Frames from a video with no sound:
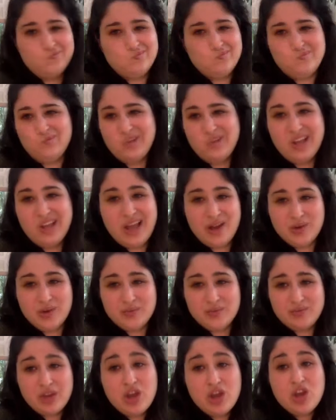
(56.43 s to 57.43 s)
No.
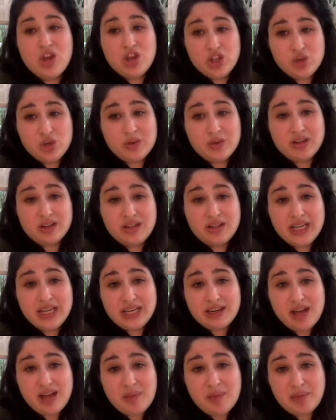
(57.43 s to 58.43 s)
You would clean
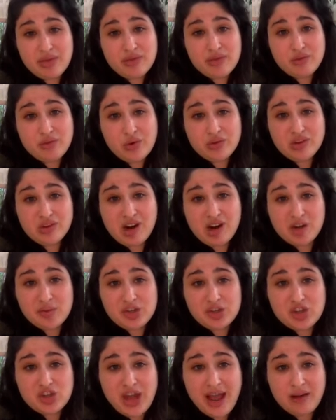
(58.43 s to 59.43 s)
it up and throw the
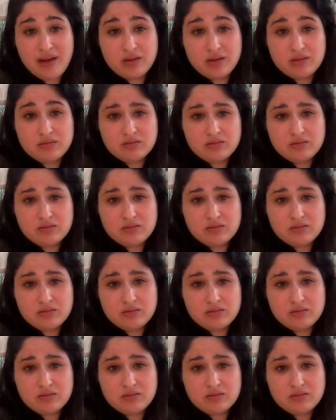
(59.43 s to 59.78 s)
garbage out.